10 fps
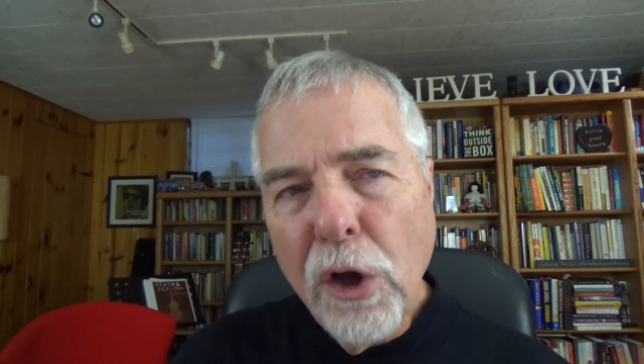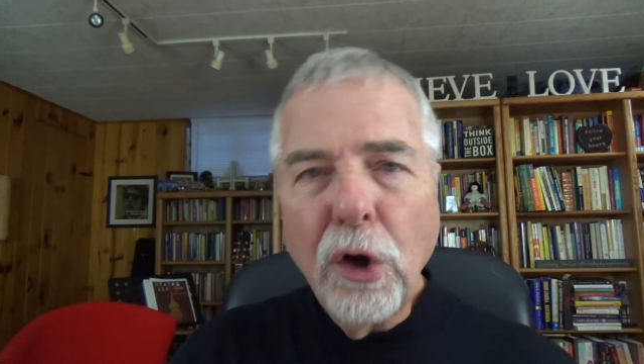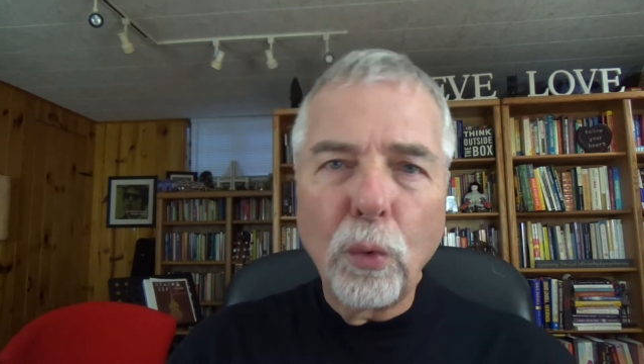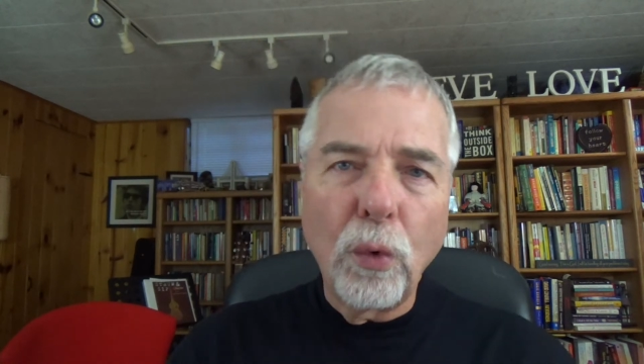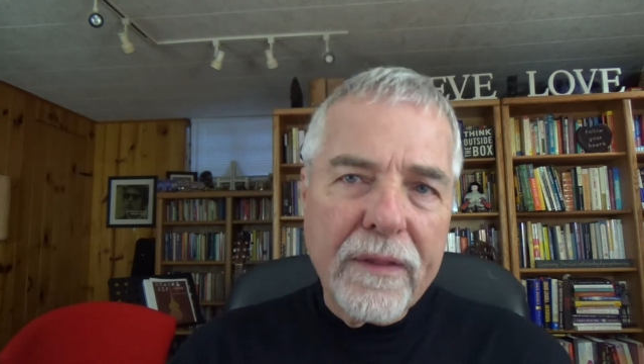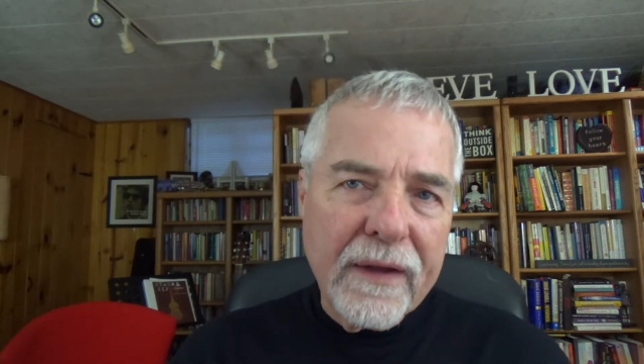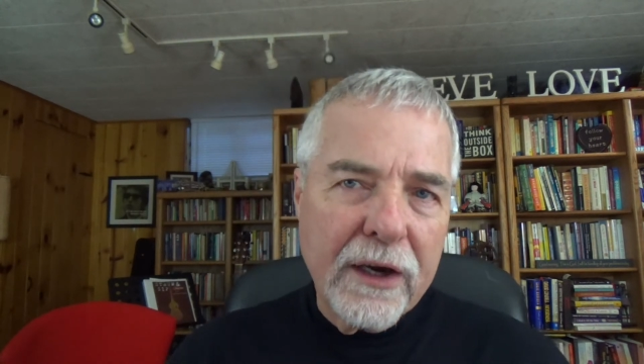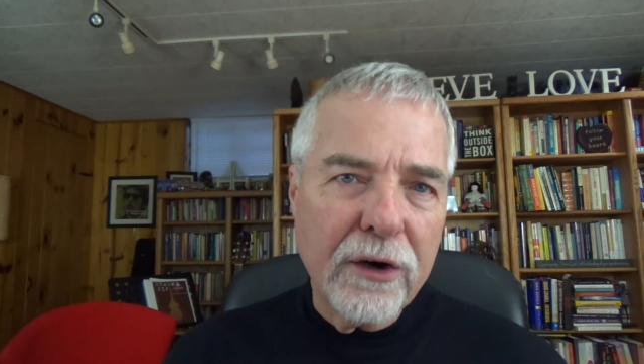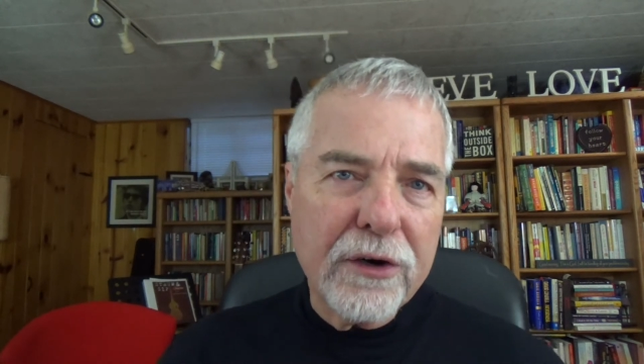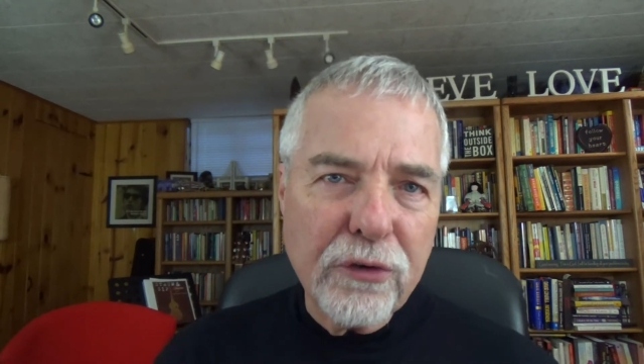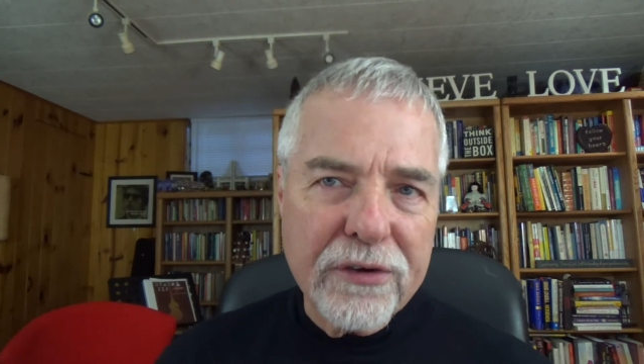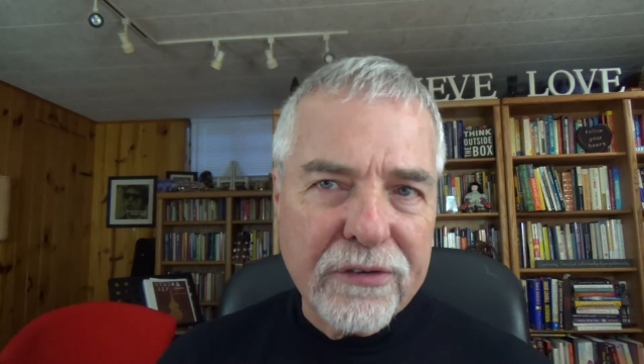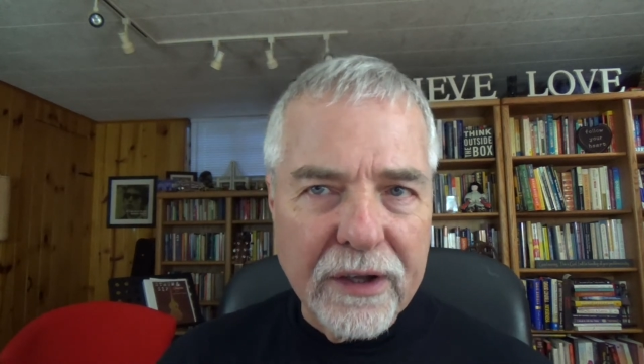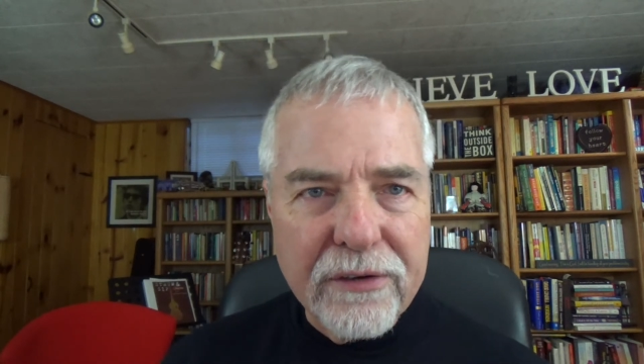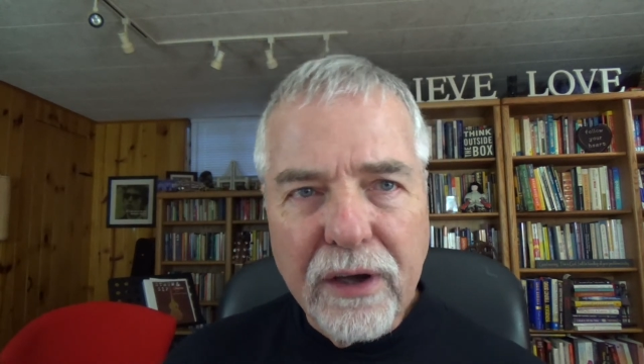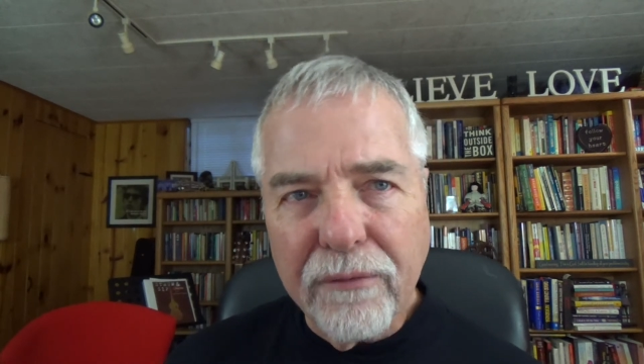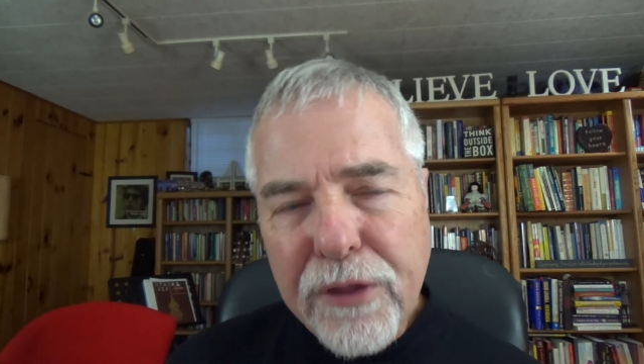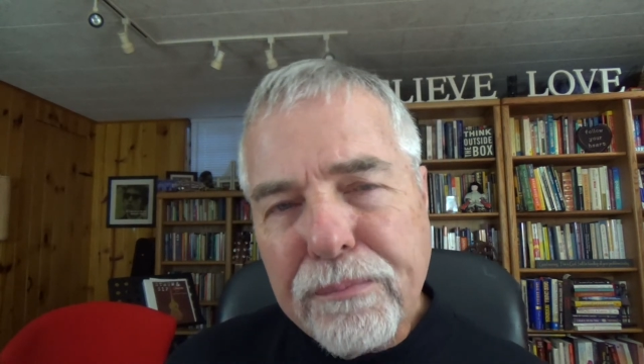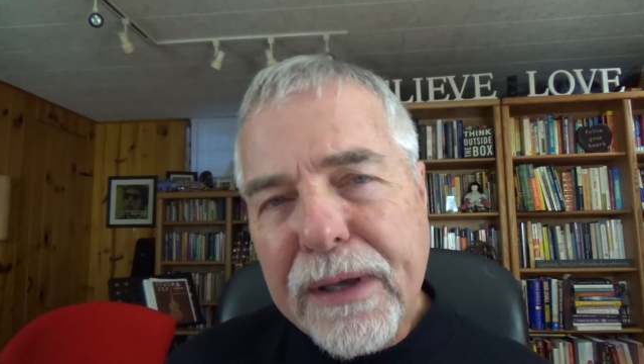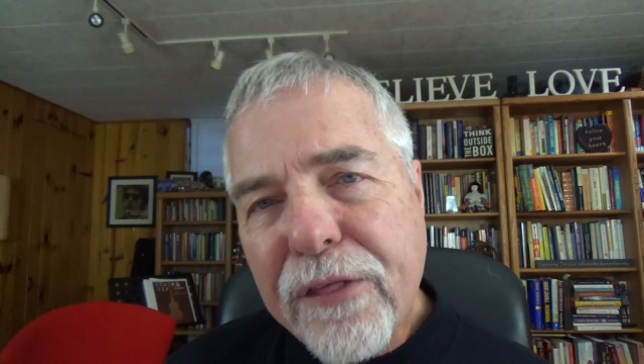One of the characteristics of
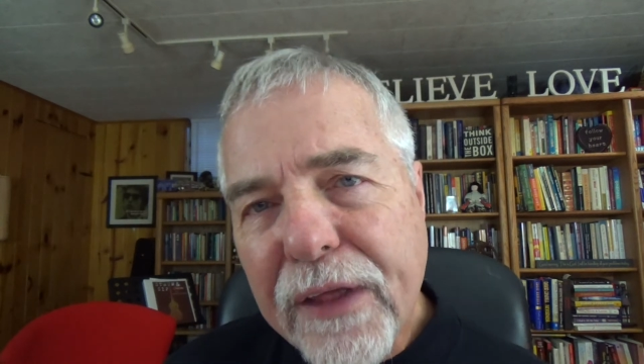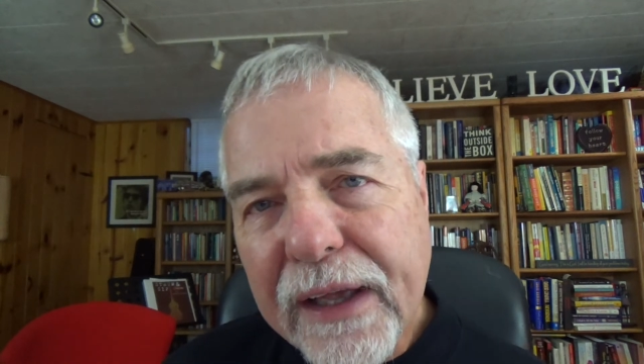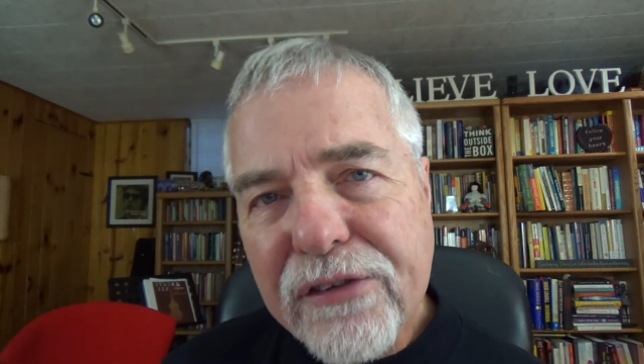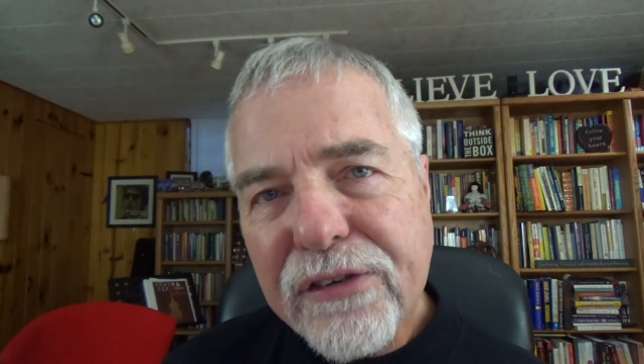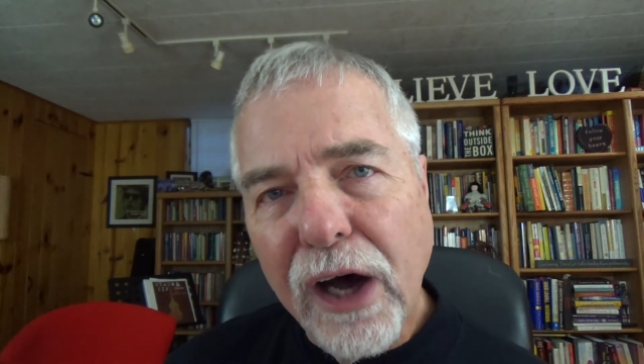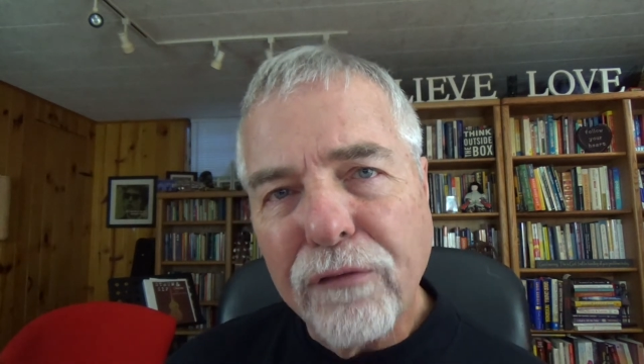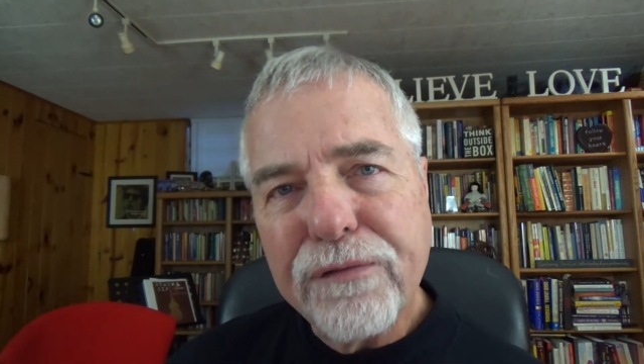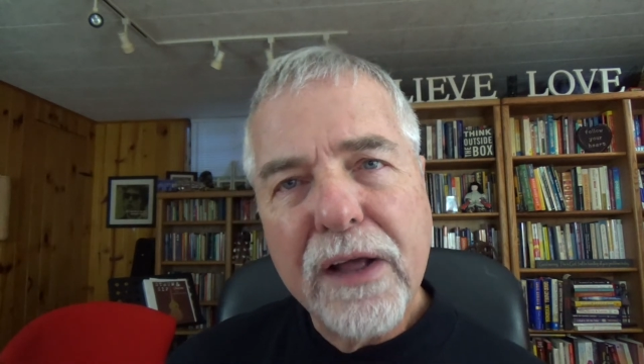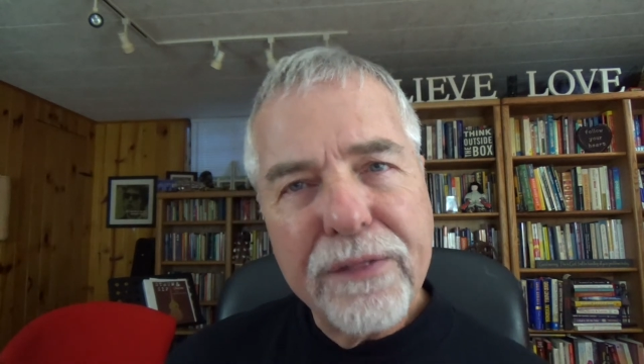the big thing itself